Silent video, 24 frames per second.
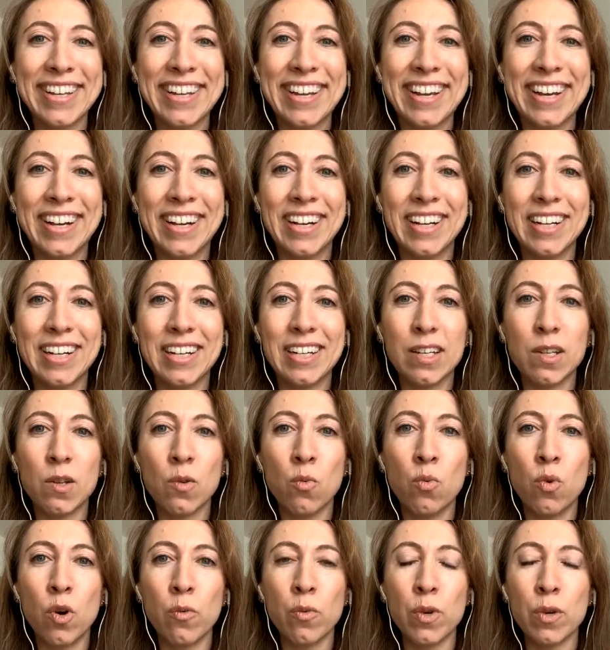Uh,
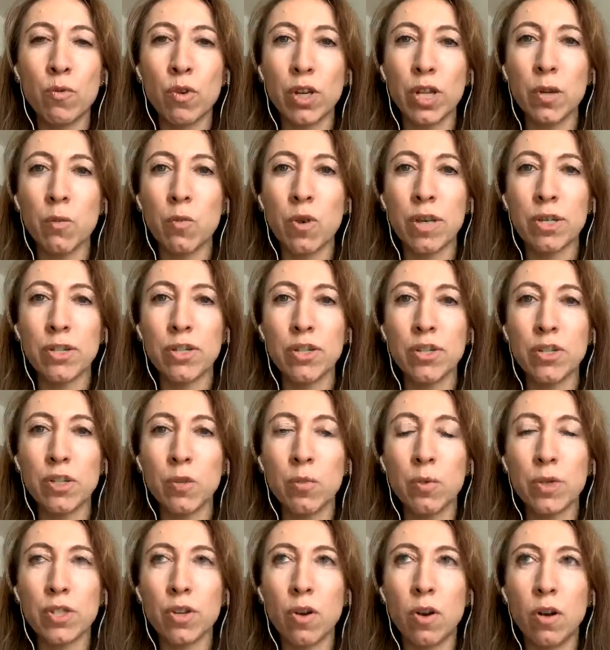what we really wanted to do
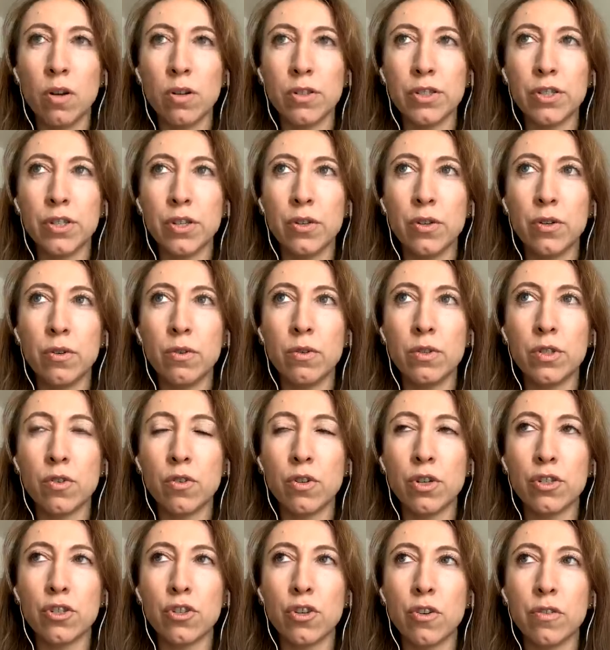was also
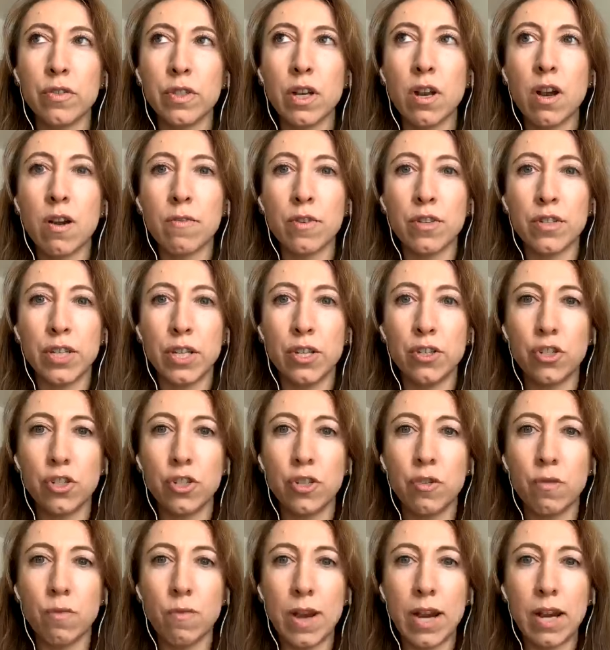sort of turn the
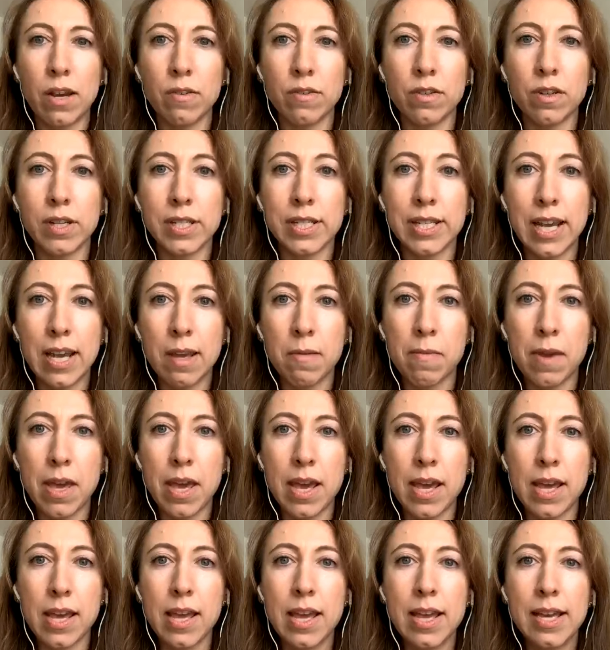conversation around on type
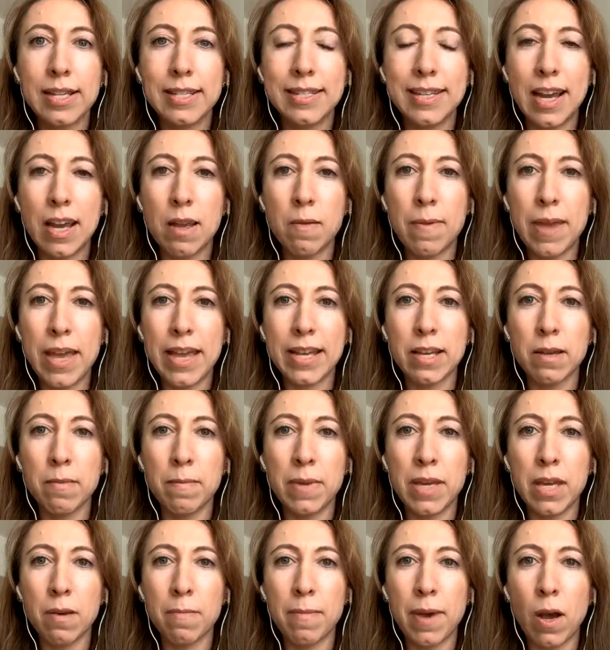A. Type A can
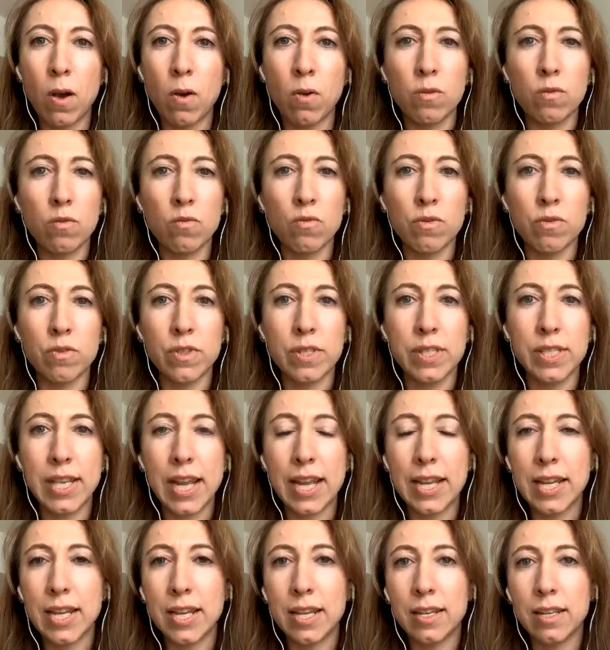be about
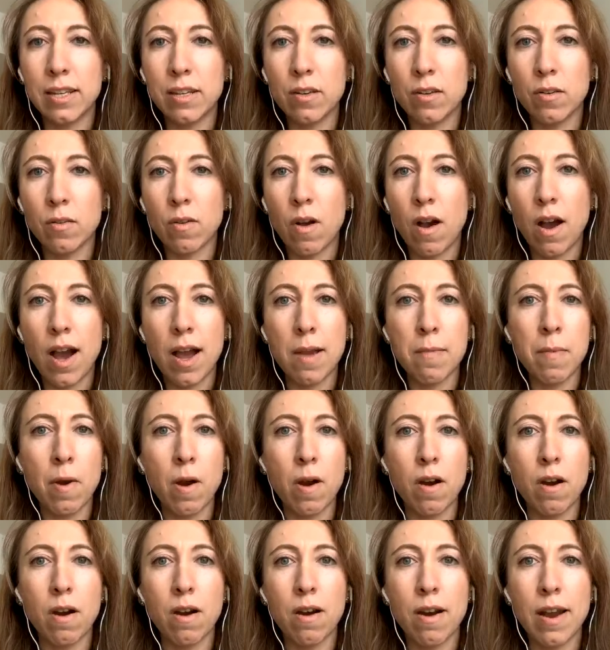setting, you know, high
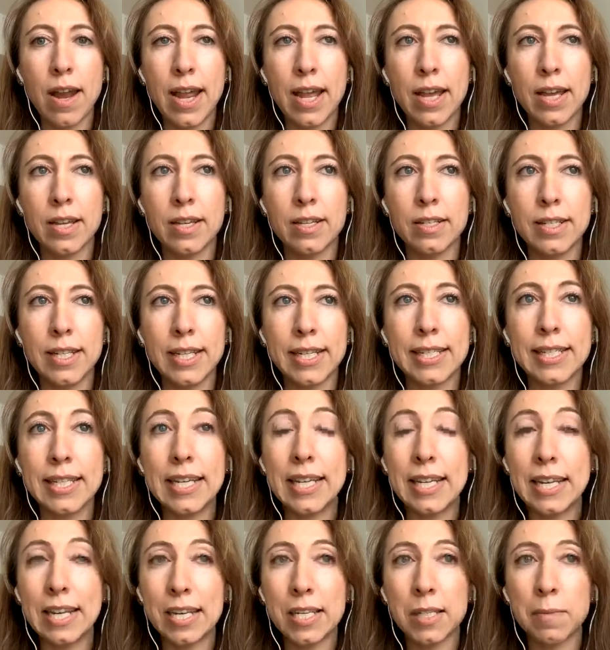bar and
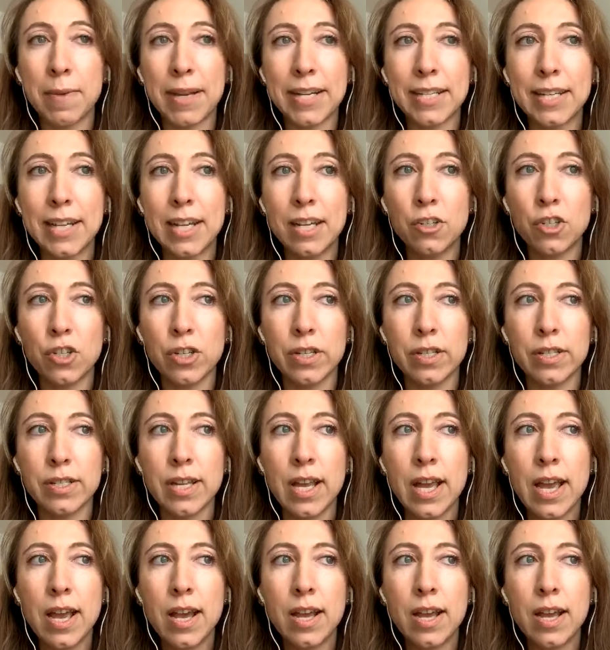exceeding expectations.